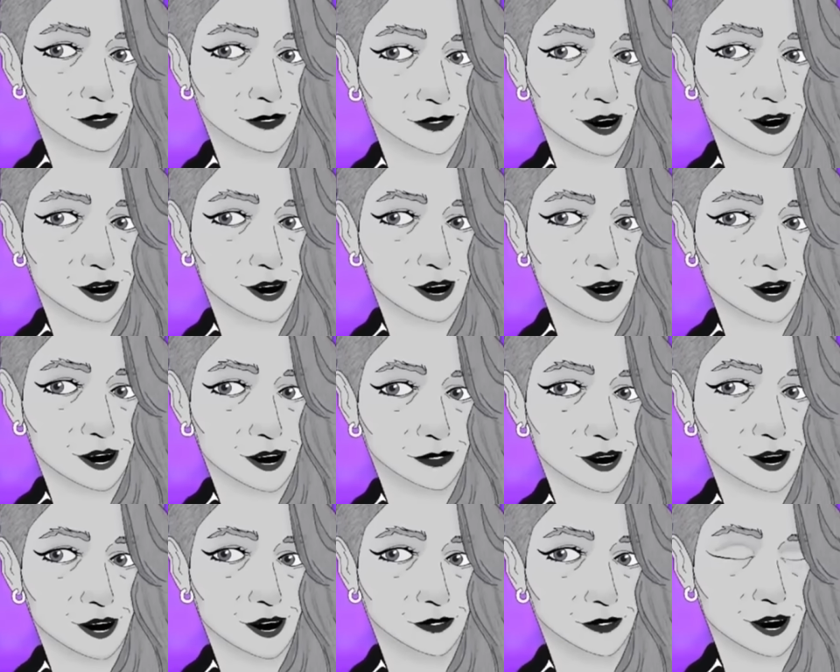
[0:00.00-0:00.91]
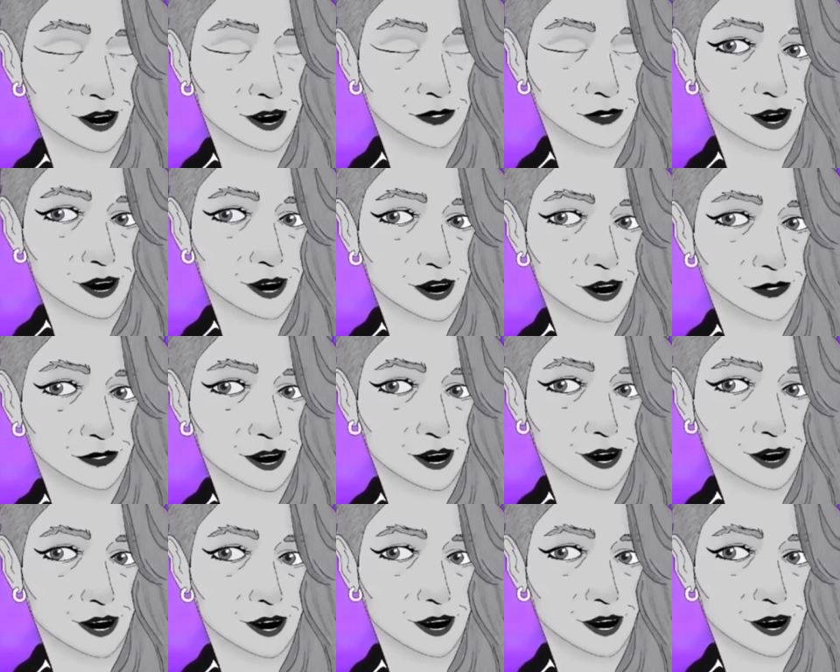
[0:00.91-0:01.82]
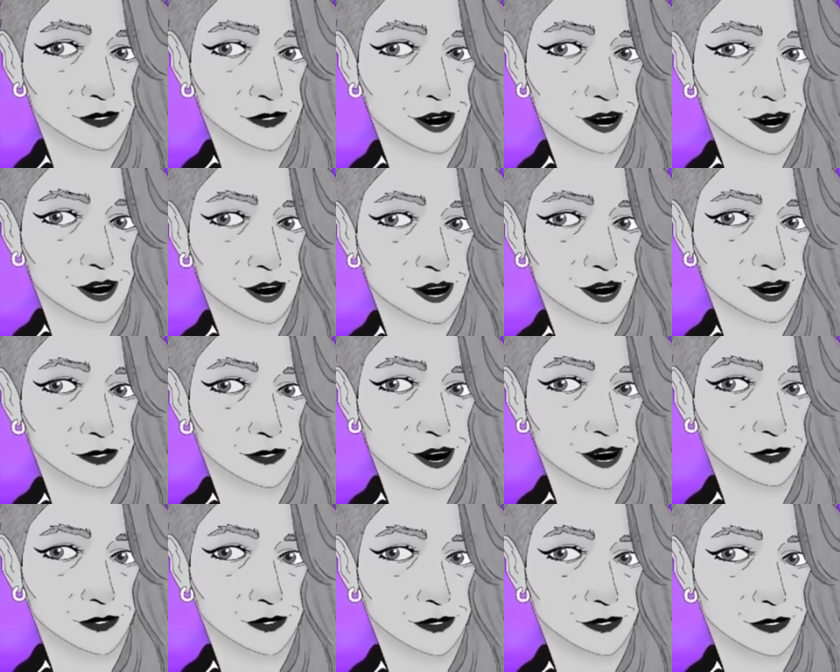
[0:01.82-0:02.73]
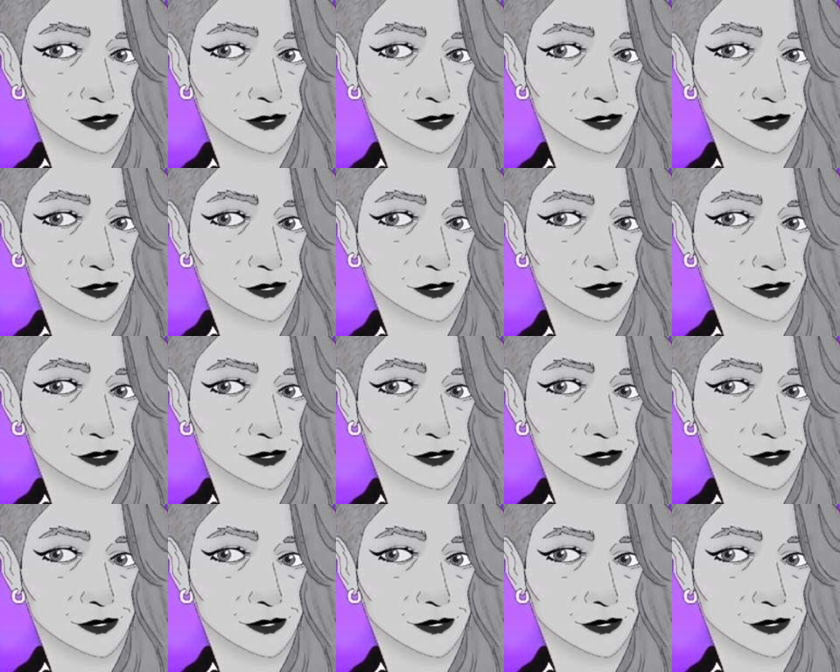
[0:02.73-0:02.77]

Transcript: or the art form called assemblage,